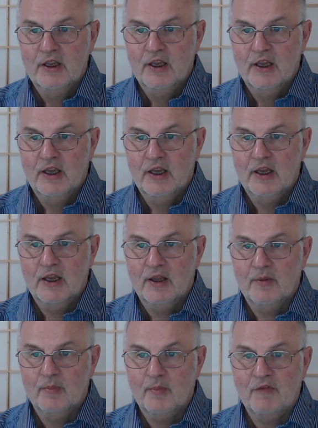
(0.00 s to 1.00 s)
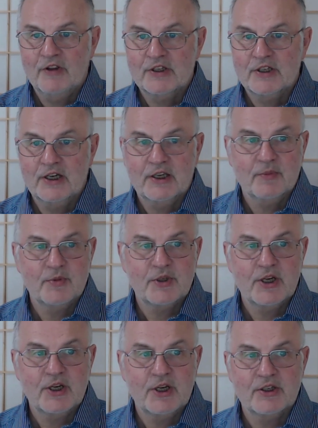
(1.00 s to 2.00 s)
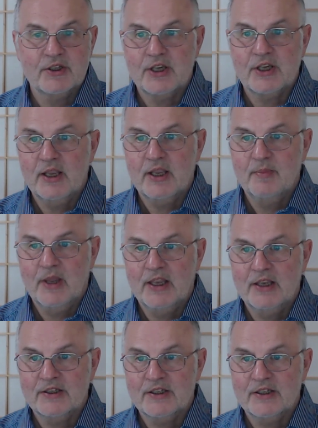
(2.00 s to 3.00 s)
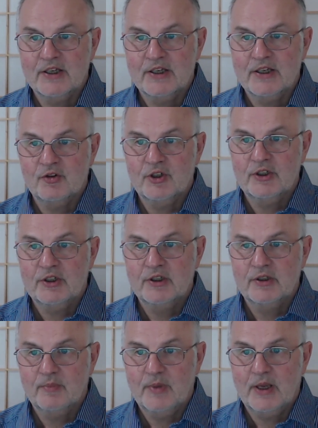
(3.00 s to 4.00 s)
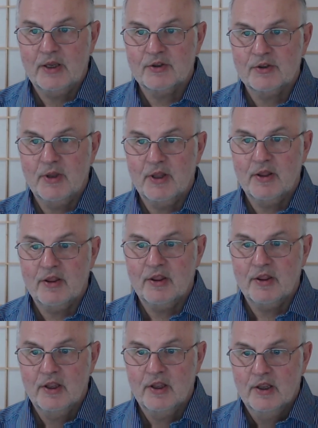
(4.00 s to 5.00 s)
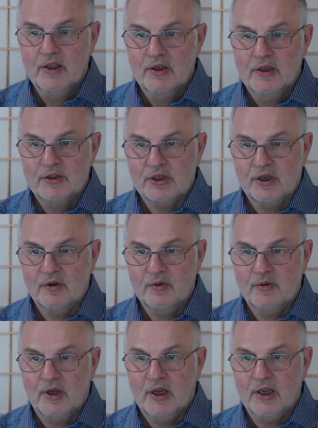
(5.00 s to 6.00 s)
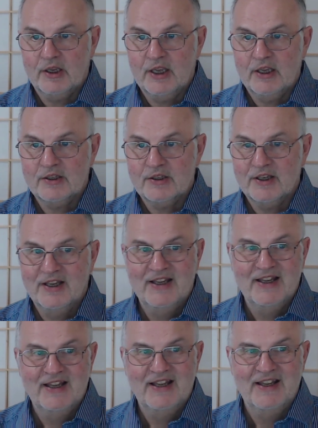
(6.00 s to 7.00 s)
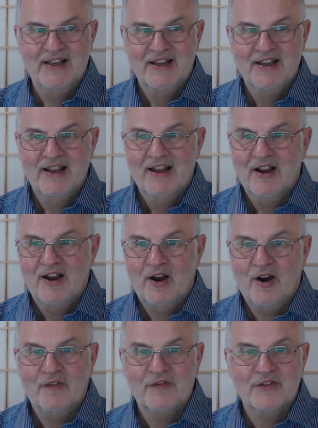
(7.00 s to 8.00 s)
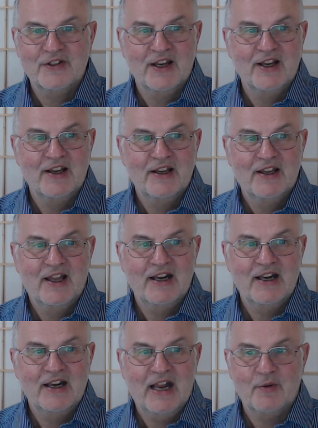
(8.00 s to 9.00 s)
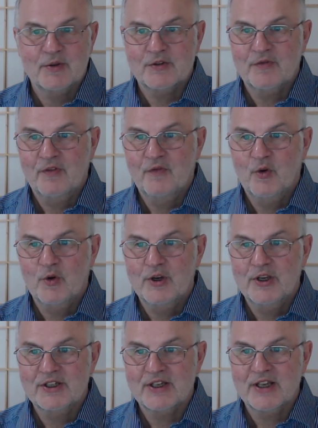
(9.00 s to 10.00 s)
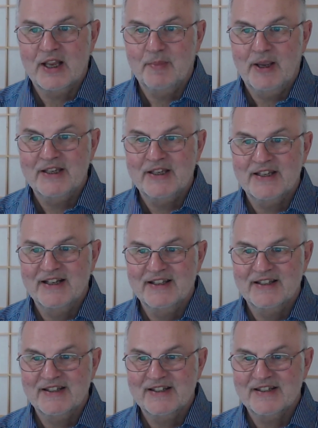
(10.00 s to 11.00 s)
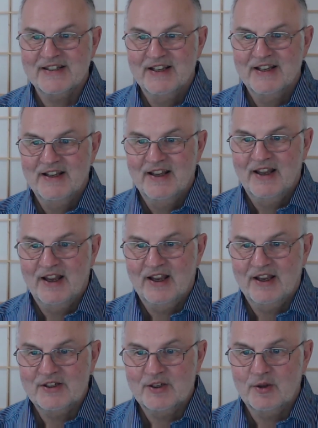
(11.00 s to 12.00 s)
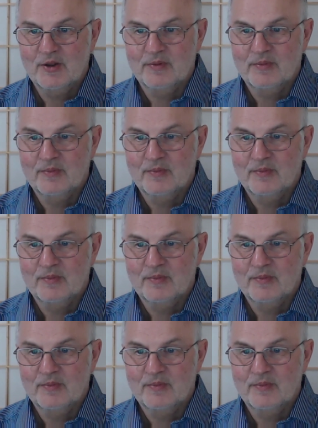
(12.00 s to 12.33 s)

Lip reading: My rental income stays the same as £800 a month, so I get after an allowance for voids and maintenance, I still